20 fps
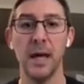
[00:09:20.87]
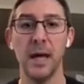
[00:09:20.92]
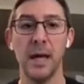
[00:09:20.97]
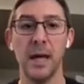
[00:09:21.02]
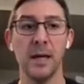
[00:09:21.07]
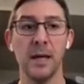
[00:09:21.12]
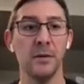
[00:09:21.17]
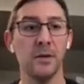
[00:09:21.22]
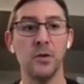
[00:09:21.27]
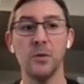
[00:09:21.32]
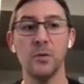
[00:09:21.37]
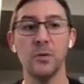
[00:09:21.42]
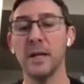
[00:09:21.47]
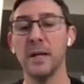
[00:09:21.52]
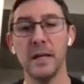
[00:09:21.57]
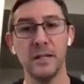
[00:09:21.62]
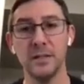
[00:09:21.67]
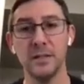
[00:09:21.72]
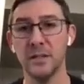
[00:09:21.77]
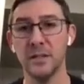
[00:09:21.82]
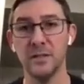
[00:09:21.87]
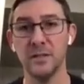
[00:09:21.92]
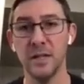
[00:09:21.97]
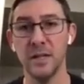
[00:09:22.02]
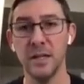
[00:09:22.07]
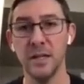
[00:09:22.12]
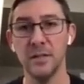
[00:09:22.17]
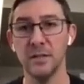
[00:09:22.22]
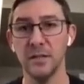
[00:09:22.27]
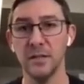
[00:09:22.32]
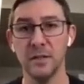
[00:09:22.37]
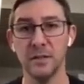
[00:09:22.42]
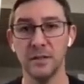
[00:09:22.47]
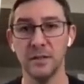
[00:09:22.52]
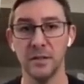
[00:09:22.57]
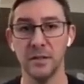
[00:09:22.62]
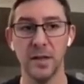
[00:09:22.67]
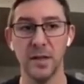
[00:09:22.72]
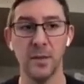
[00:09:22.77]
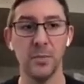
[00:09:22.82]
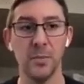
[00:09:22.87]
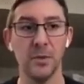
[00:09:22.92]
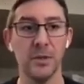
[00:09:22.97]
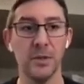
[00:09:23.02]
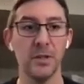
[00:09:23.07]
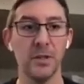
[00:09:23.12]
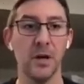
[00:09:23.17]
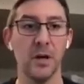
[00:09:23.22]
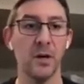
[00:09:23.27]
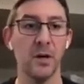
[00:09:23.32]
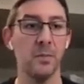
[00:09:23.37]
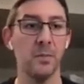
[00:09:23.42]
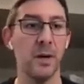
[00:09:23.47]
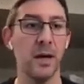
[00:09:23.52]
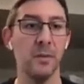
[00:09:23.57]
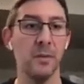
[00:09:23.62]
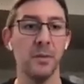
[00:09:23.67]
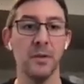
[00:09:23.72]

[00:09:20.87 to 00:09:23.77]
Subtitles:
And Kubernetes is the easiest example to talk about,